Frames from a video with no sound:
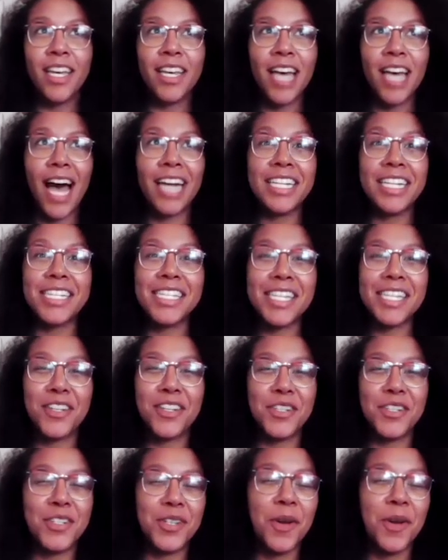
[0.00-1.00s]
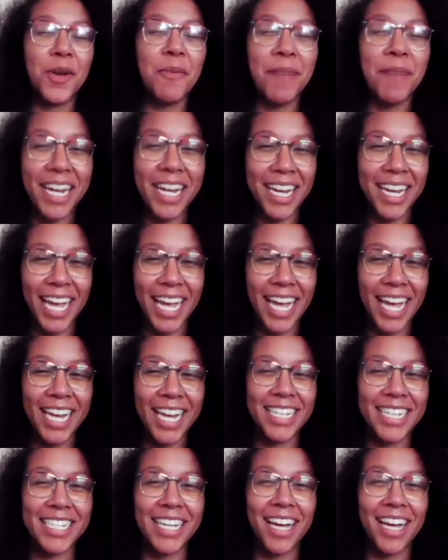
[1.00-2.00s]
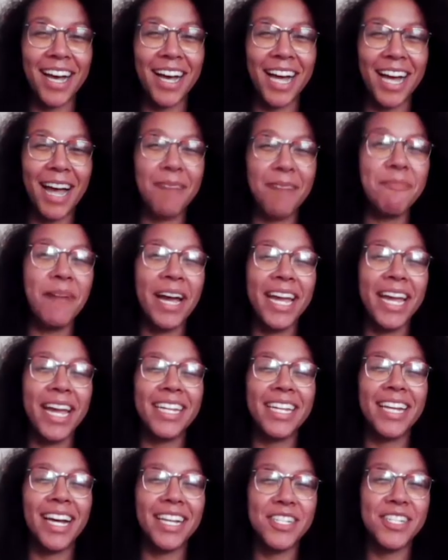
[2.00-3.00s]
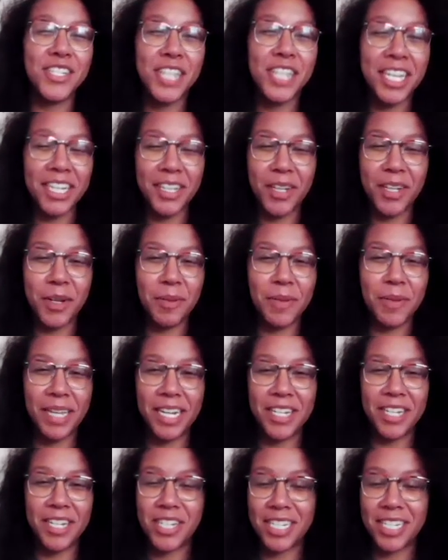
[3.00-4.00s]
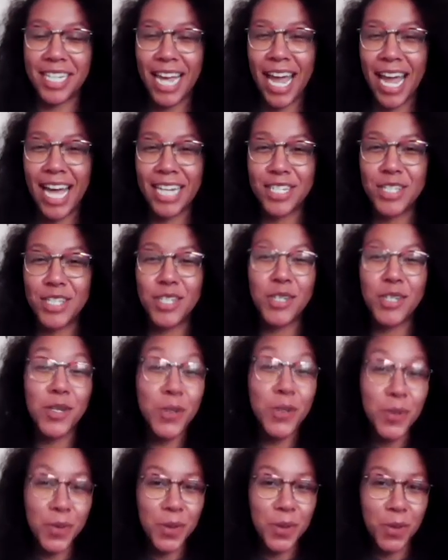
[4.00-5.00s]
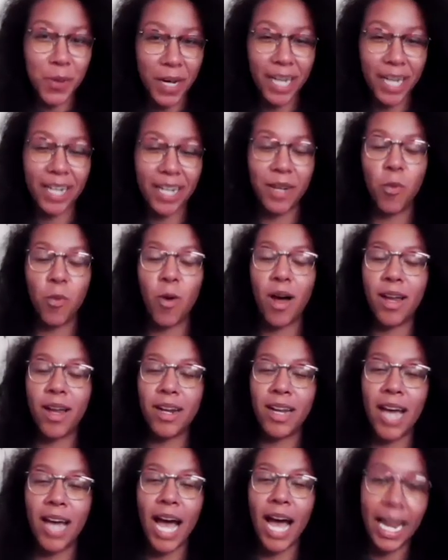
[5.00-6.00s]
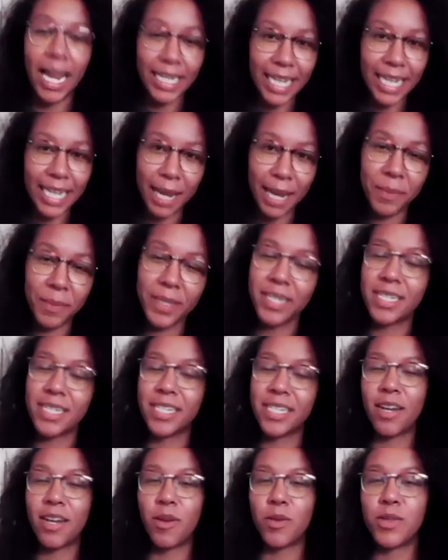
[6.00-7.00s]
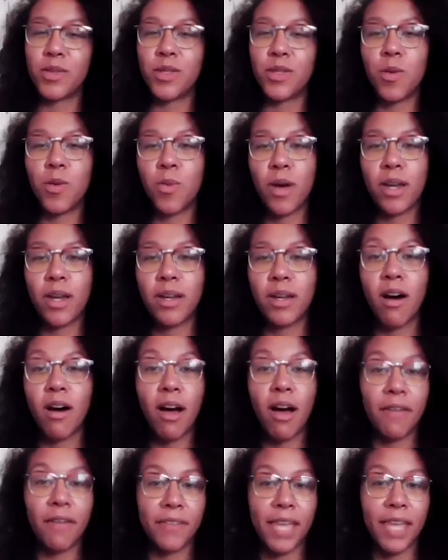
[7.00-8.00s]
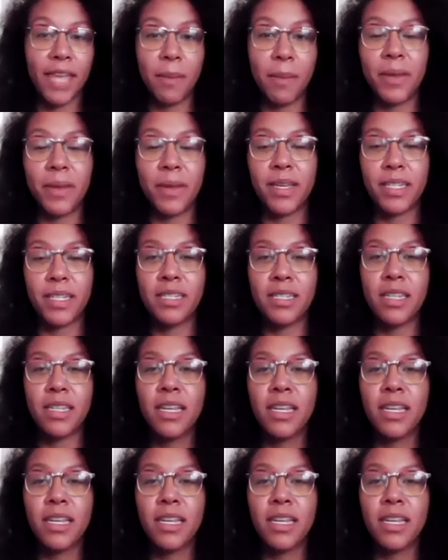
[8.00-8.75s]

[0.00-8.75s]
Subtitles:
Honestly, there's so many, and I might cheat a little bit and just add two quick, one on campus and also one off campus.